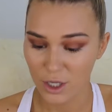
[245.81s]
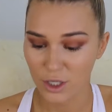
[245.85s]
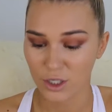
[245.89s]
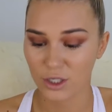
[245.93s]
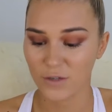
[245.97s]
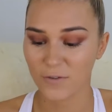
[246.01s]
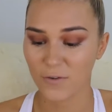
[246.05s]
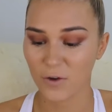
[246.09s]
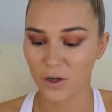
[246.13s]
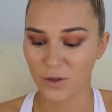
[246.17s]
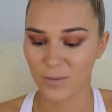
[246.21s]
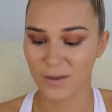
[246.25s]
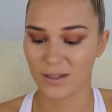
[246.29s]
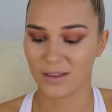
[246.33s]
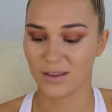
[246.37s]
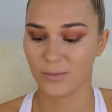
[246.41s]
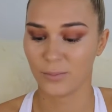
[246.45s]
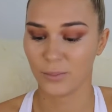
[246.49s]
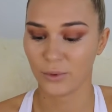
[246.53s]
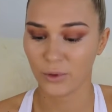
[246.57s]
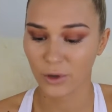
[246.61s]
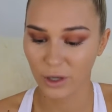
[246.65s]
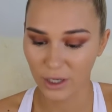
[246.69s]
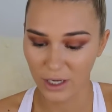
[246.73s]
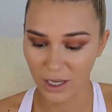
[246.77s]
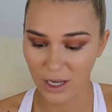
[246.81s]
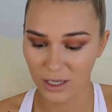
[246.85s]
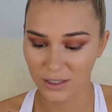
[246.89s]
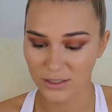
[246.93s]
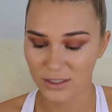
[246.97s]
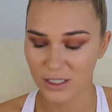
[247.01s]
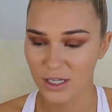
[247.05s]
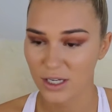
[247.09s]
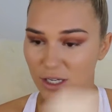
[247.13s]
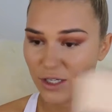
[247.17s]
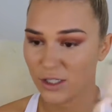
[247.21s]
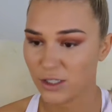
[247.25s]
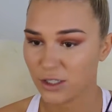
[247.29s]
you've got to make the product,
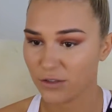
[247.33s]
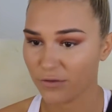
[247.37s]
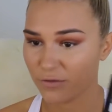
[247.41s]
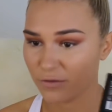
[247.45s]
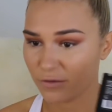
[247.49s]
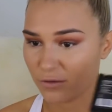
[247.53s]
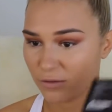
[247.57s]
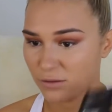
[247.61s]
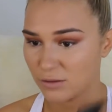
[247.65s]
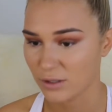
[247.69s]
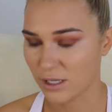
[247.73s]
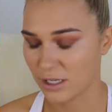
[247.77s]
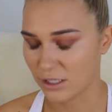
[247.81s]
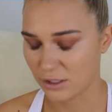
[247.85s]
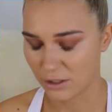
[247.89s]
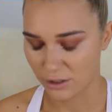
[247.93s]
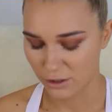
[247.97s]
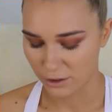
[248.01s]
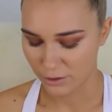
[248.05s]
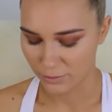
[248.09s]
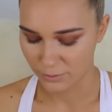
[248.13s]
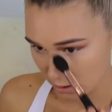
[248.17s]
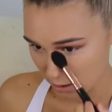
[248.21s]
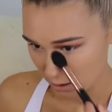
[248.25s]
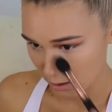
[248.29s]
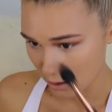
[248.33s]
I don't know.